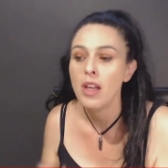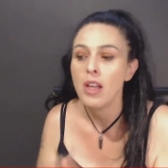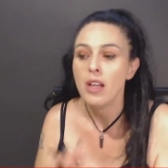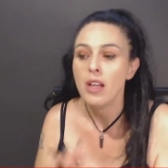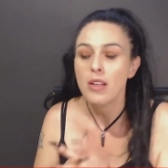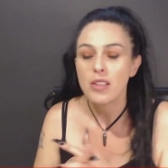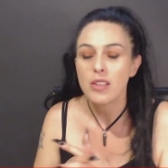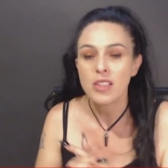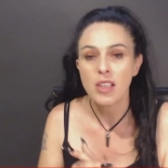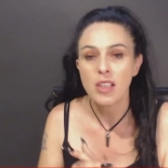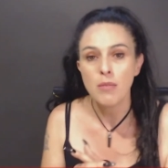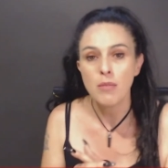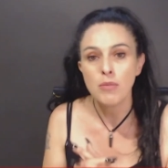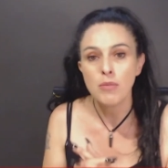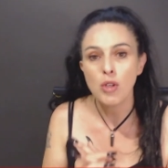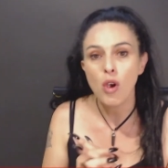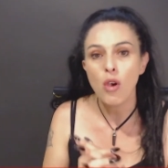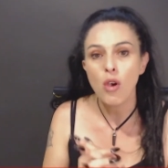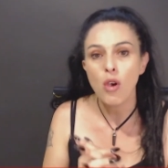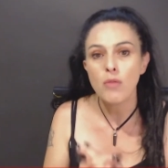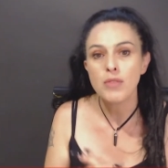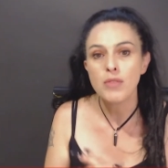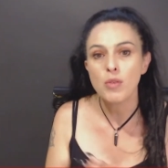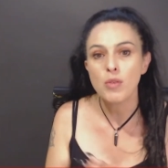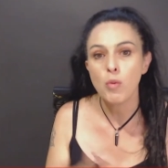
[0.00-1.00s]

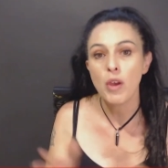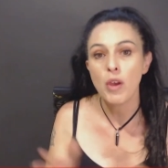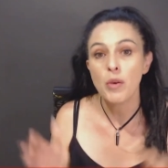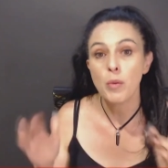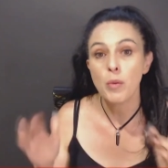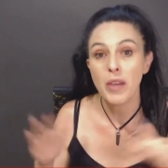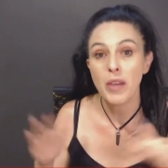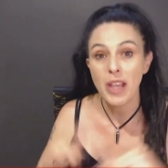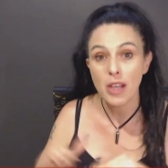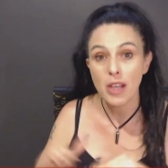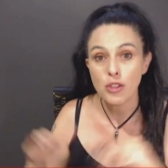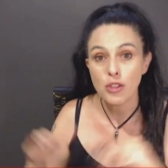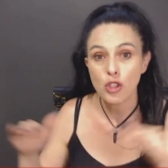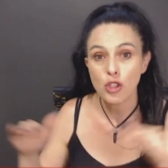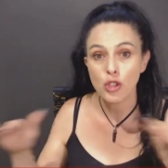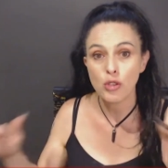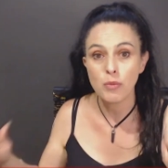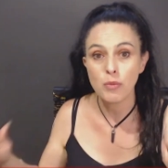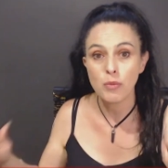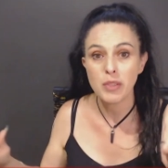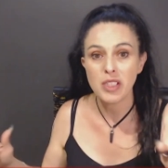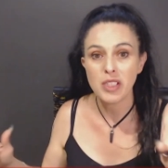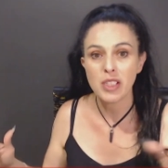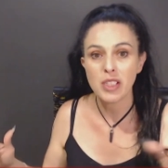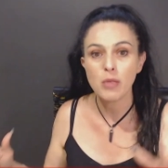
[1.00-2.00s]
Sometimes when we are too
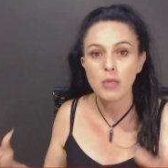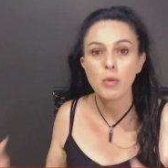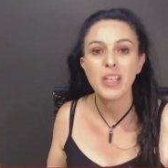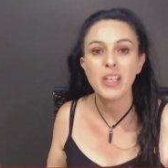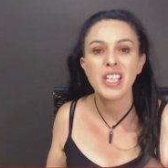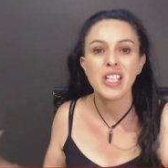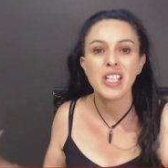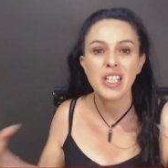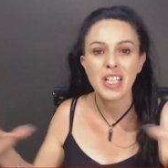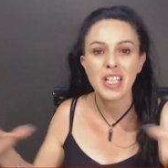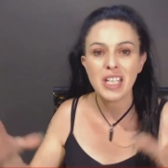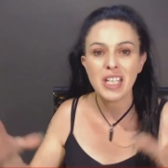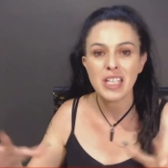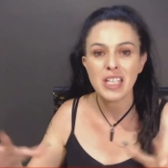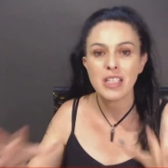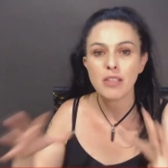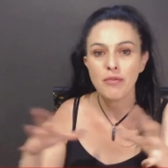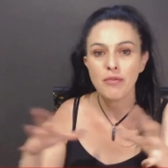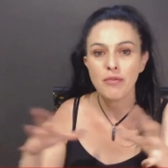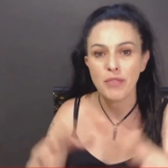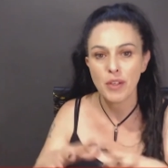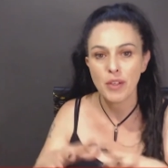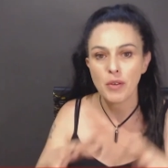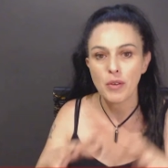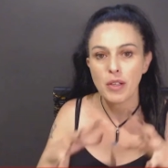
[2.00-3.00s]
busy, we can eat
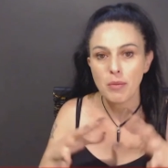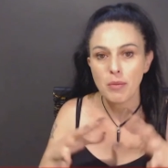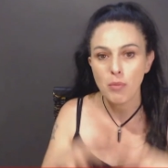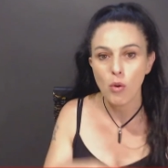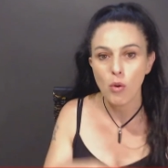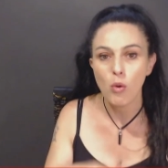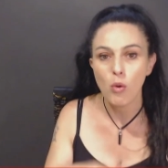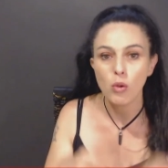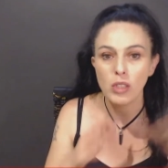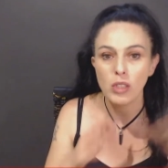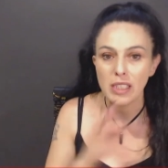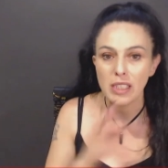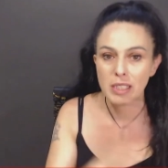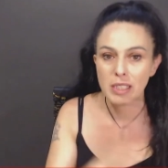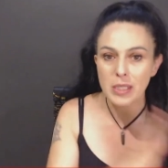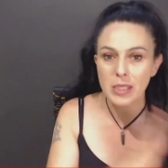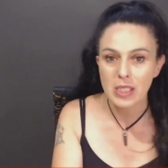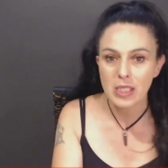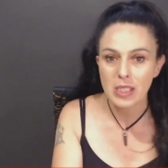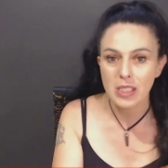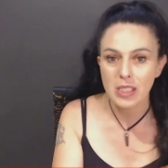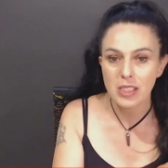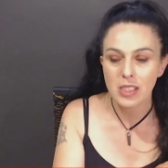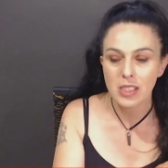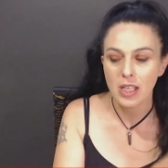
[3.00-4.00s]
very poorly.
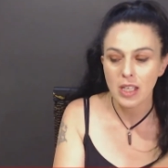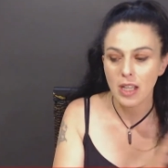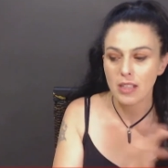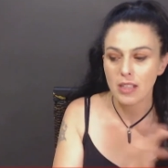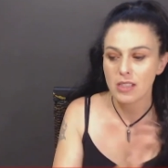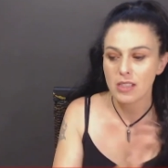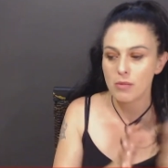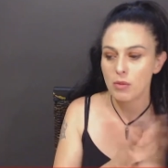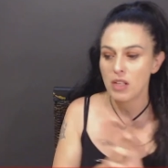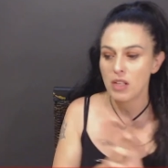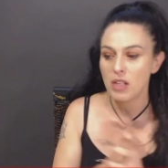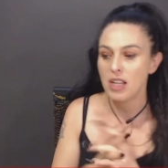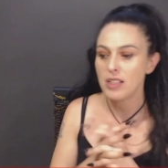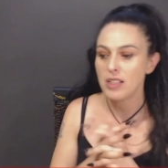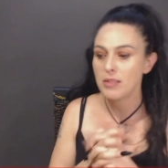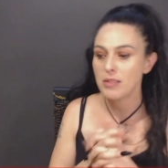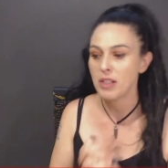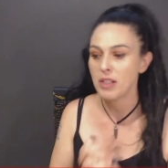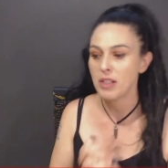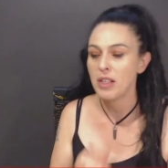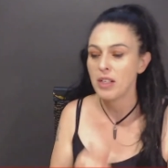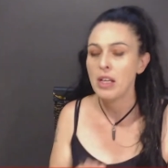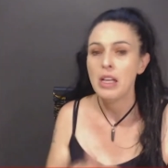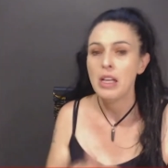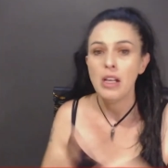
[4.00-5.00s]
Sixth house placement.
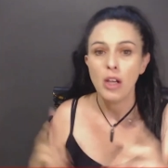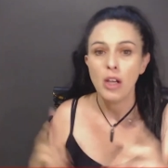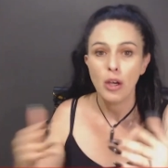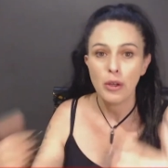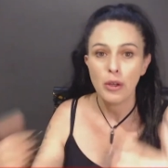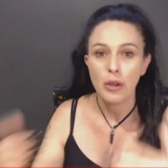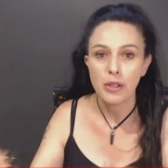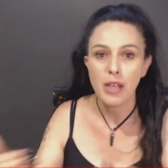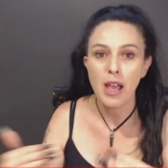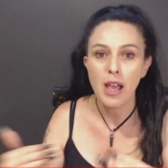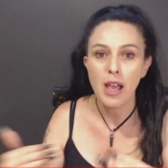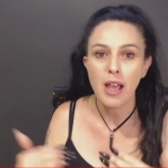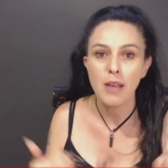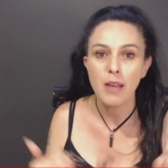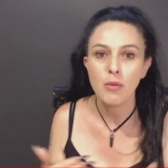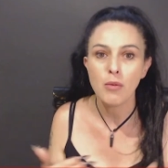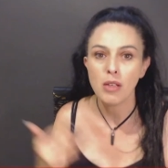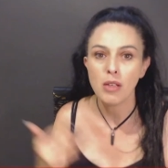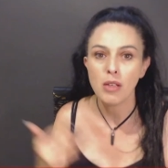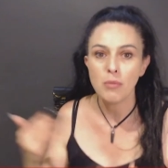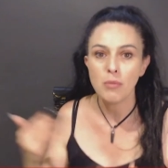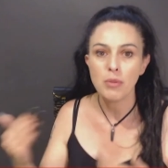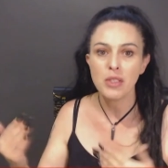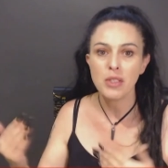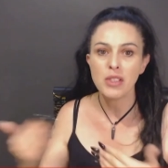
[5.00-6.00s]
Okay, well, I'm
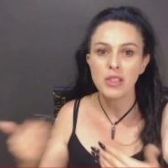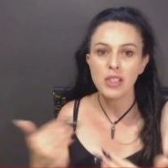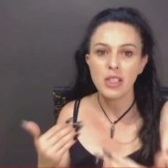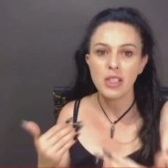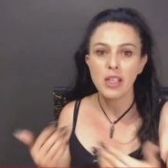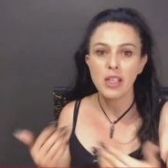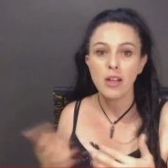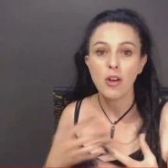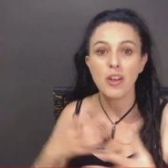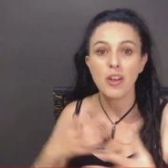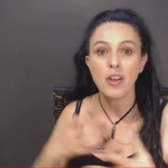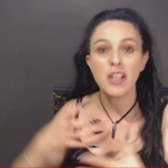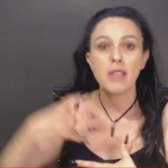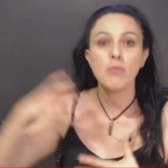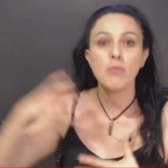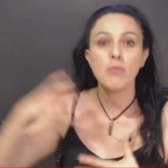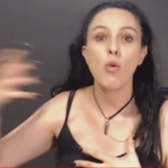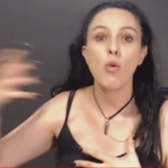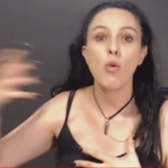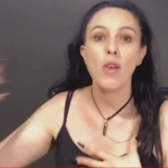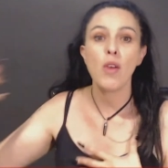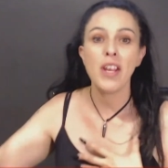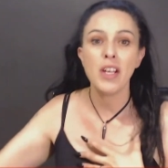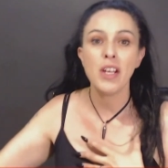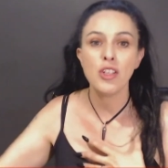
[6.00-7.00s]
busy and I need more
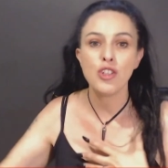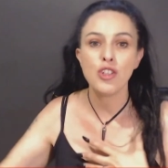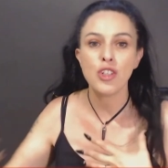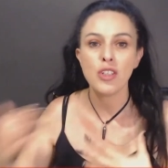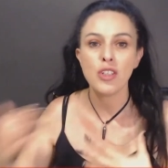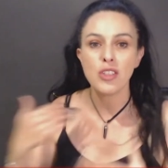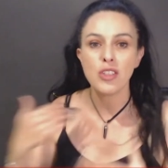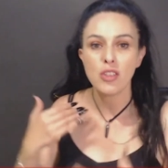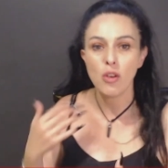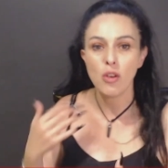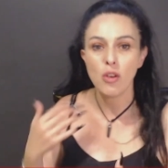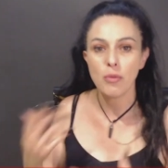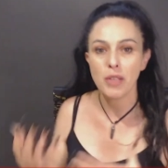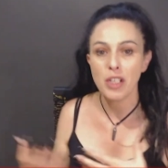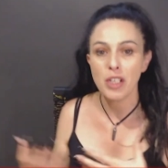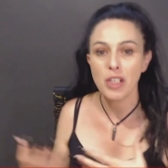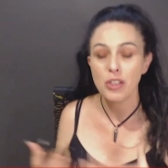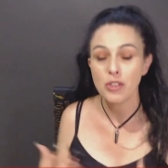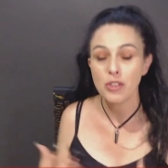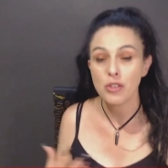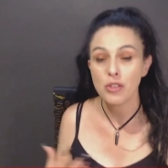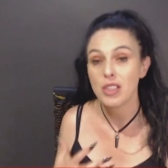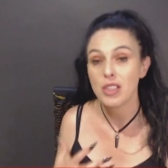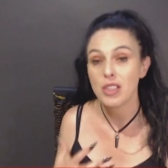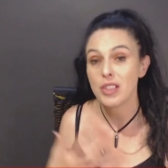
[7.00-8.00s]
energy, so I'm going to
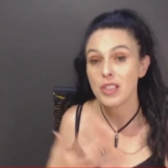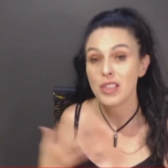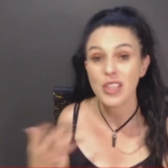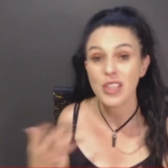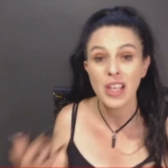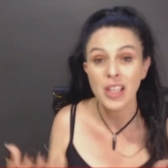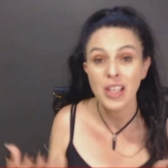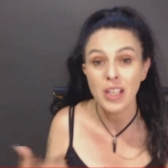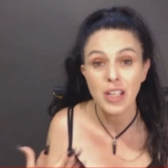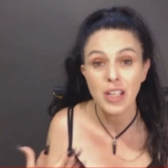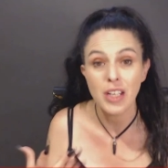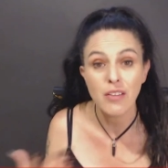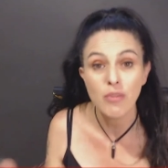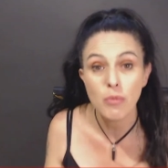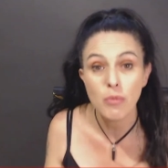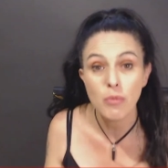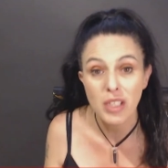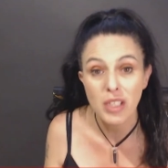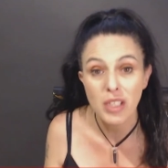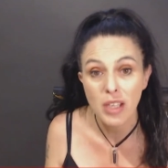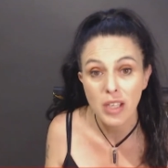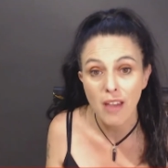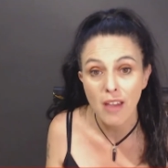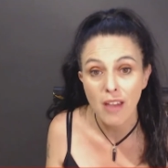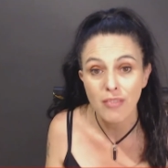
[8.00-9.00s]
do this. That can even be
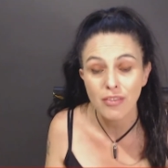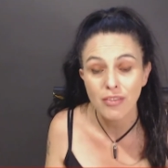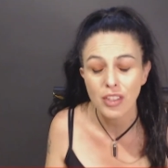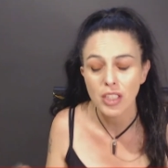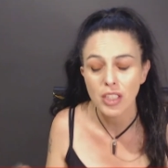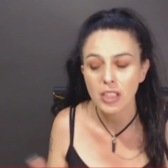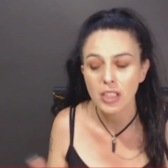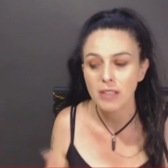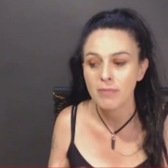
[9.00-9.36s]
caffeine.